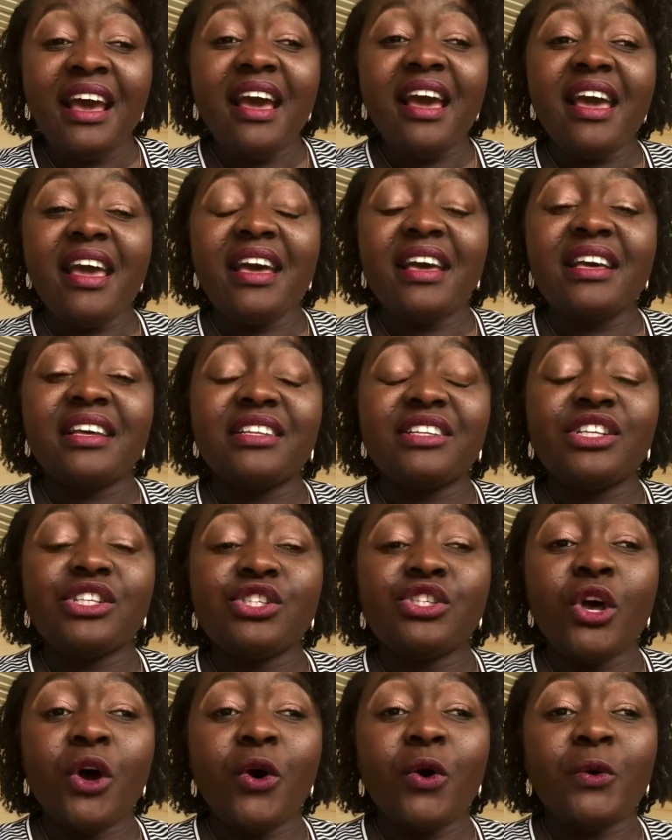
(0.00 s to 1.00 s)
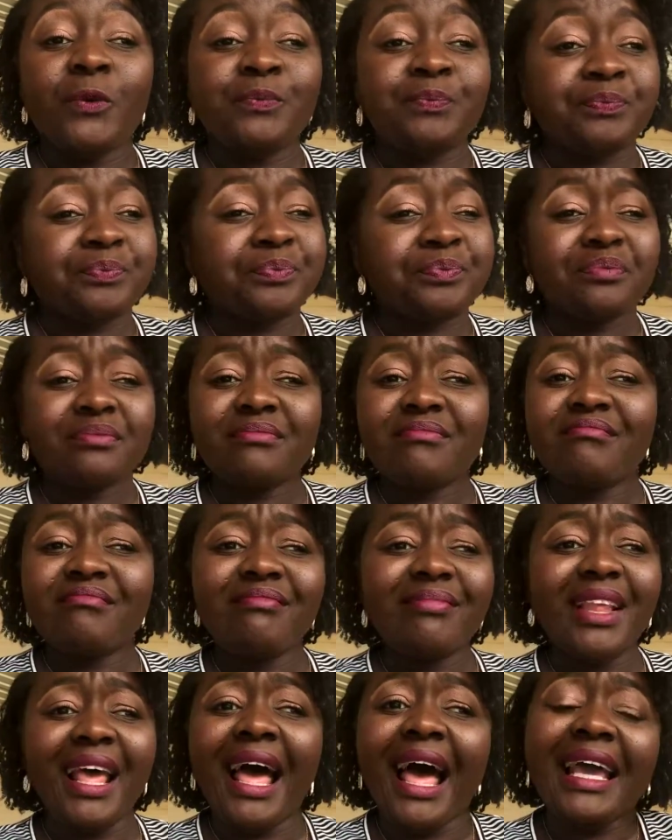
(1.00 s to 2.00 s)
And so
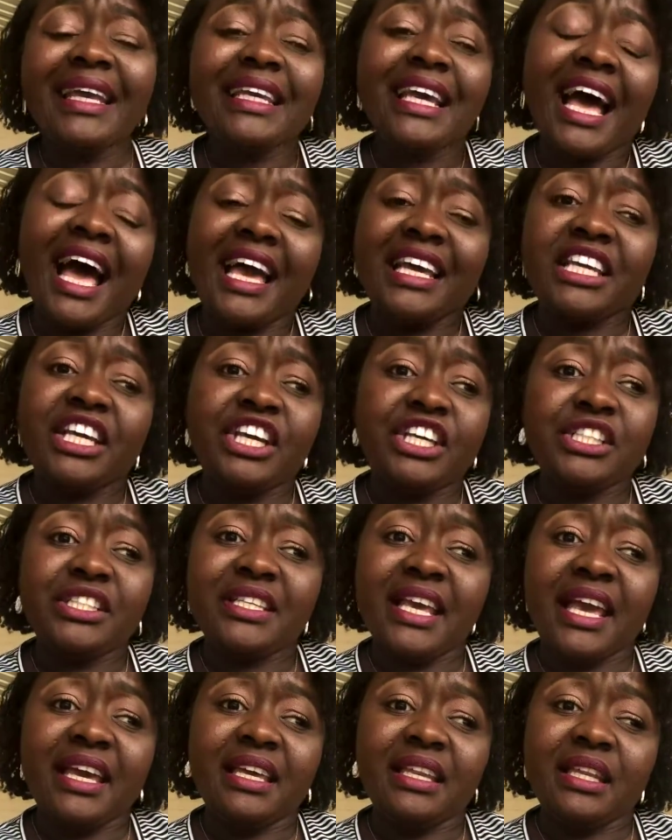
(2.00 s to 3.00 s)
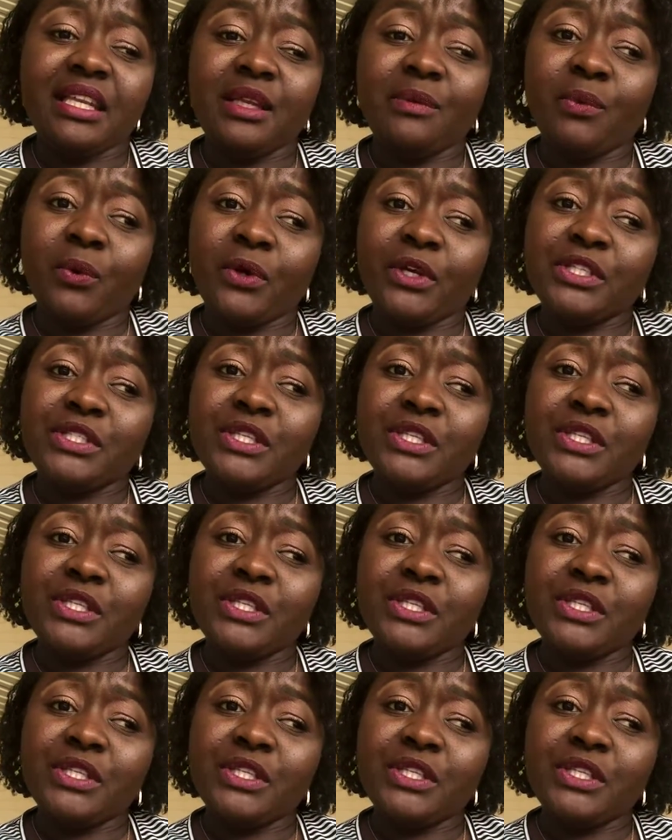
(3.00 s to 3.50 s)
I couldn't take it anymore.